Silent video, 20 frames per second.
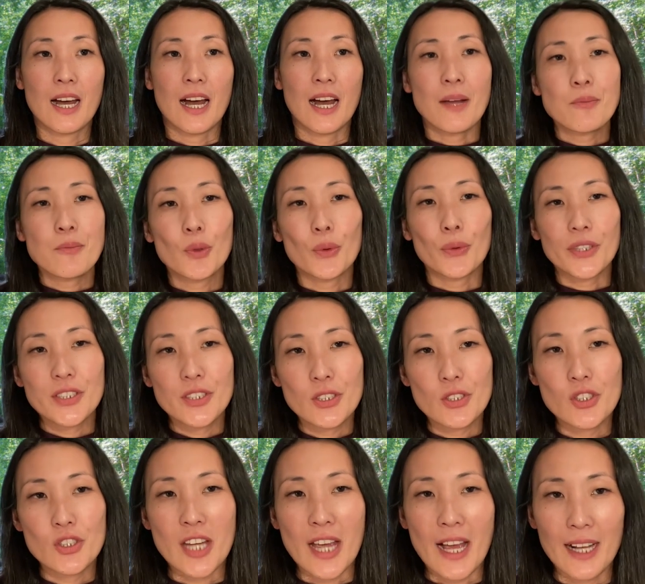I'm going
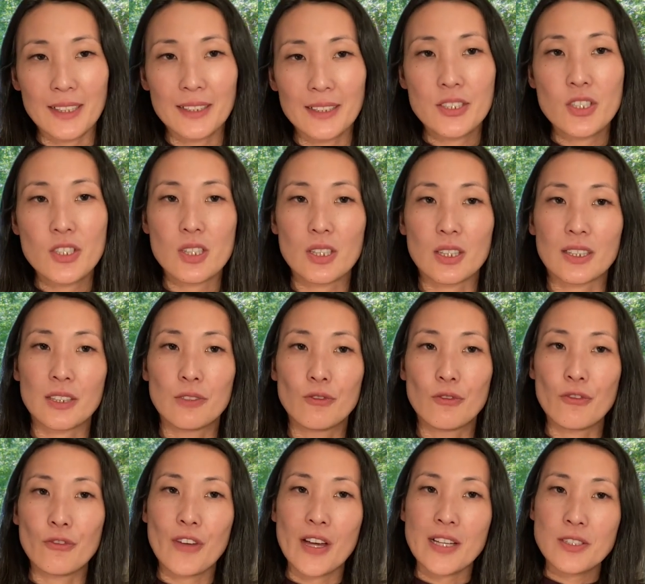to challenge the
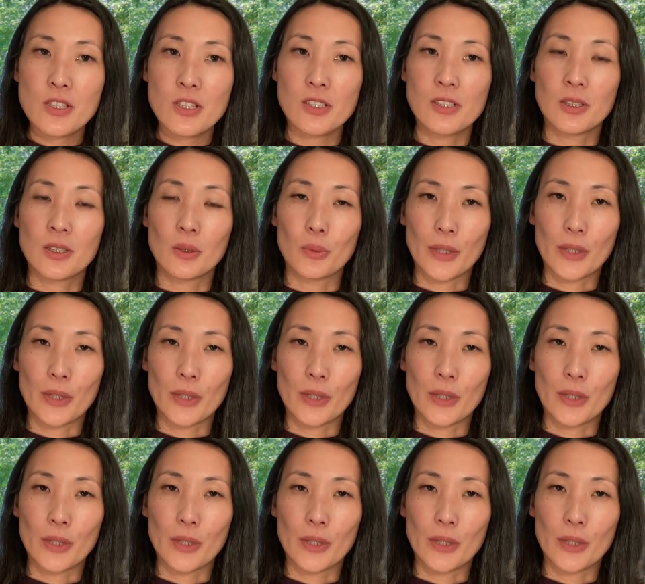conventional